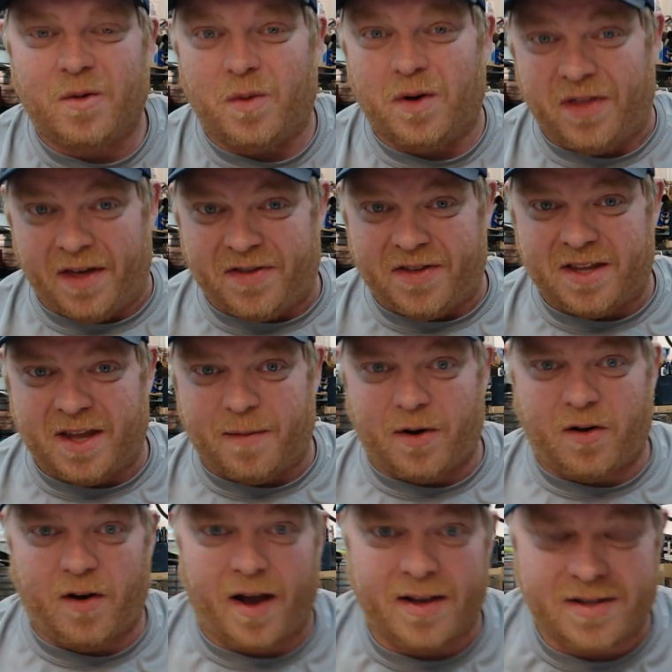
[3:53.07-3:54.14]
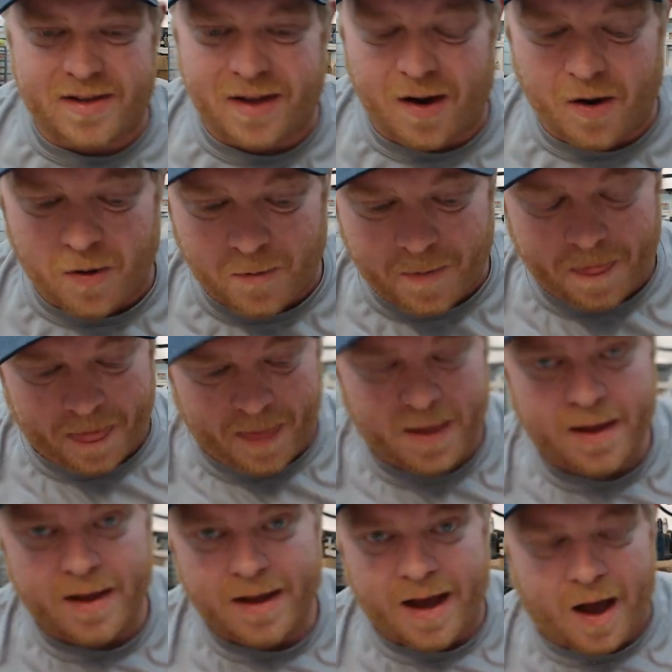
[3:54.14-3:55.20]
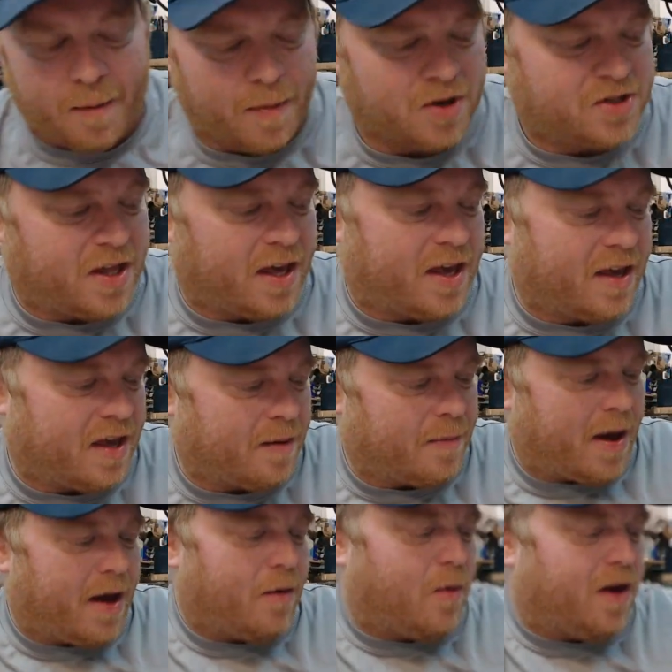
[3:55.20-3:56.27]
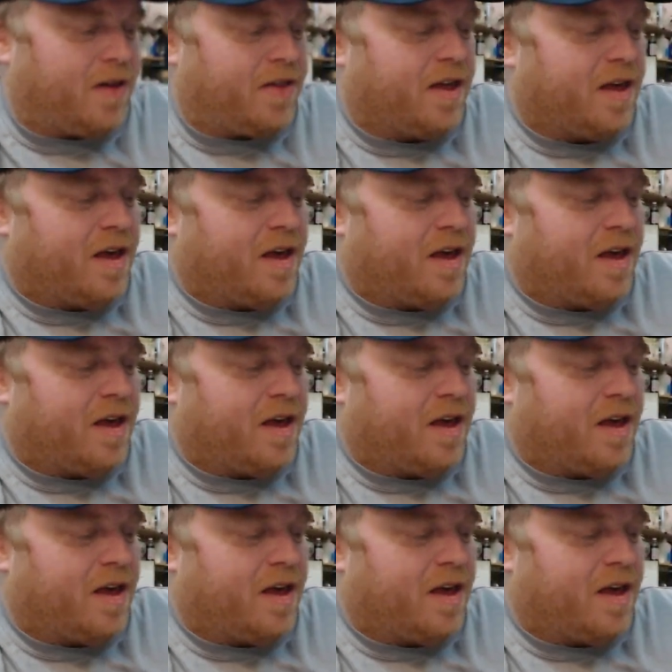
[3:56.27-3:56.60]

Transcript: would let the Democrats know how much they can get by with.